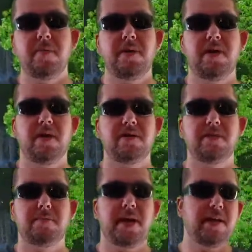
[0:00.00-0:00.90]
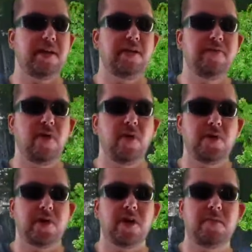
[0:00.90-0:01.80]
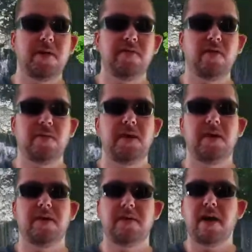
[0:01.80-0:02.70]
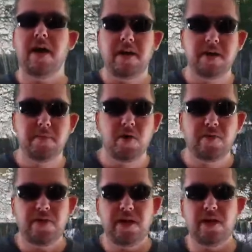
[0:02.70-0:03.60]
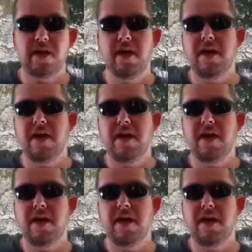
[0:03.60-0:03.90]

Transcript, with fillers: because by default you're gonna be filming in .mov